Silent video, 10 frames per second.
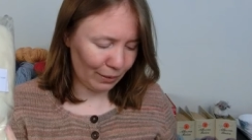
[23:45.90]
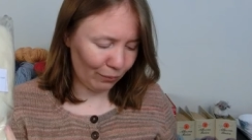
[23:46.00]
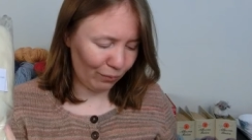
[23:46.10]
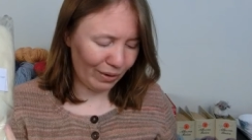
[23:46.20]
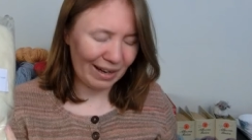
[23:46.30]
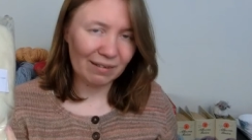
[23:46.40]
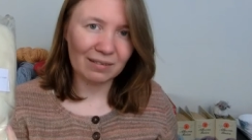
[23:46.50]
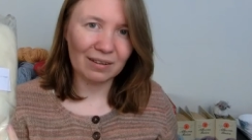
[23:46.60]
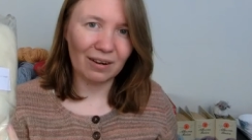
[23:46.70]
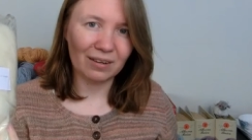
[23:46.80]
wear a
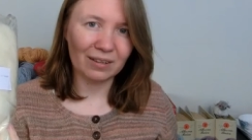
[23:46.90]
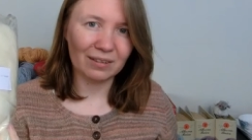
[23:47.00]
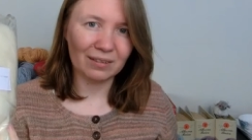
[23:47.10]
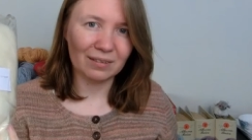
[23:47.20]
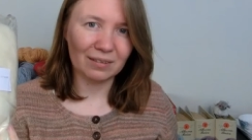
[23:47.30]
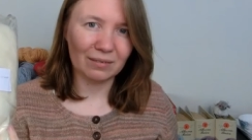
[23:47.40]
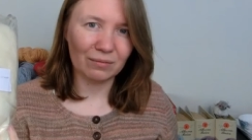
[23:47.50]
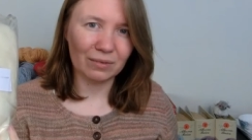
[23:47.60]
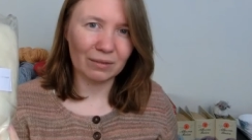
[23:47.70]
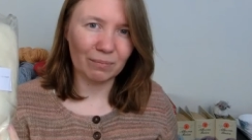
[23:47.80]
cardigan
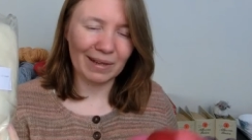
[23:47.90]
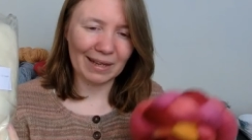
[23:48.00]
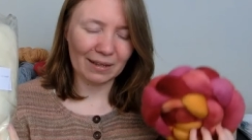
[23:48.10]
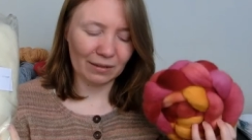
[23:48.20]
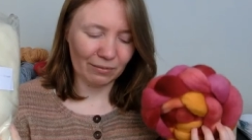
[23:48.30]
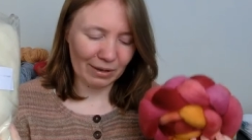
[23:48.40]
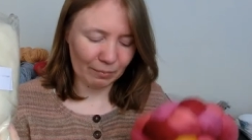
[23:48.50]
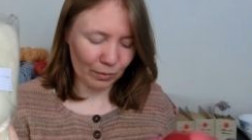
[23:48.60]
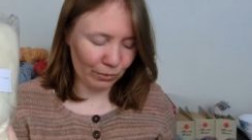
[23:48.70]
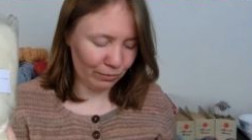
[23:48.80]
with black and a
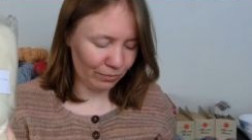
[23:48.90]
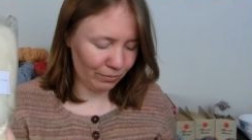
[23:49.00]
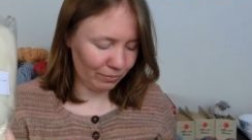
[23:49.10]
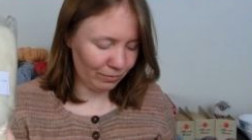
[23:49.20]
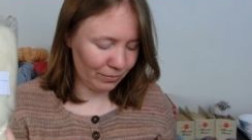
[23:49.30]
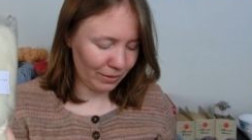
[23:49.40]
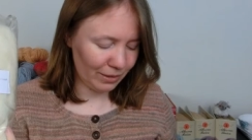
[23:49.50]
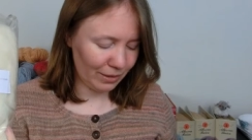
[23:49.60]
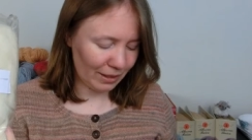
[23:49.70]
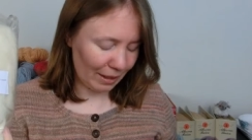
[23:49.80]
rainbow.
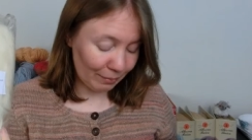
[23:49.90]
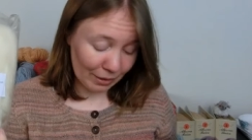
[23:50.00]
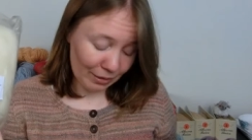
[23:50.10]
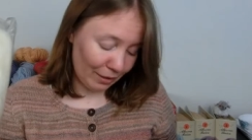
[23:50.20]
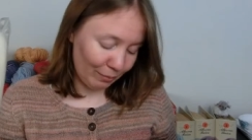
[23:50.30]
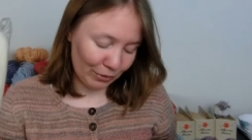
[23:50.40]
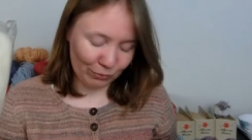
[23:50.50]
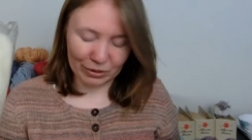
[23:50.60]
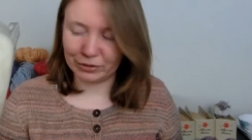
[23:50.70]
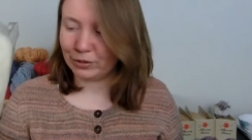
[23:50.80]
I'm not I'm not
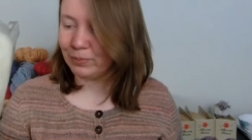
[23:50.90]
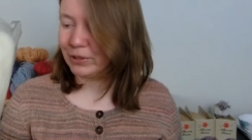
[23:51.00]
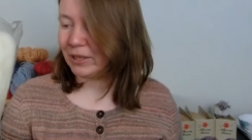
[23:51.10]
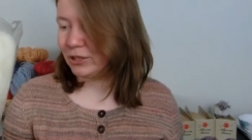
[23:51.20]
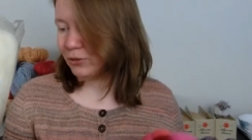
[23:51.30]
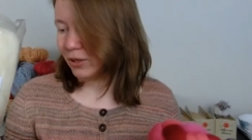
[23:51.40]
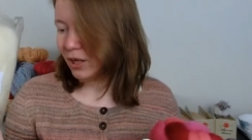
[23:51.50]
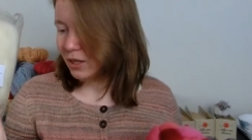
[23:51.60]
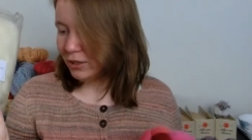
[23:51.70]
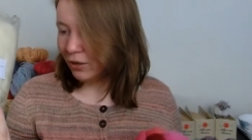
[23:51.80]
100% sure.
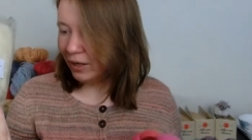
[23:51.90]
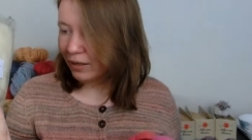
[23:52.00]
So I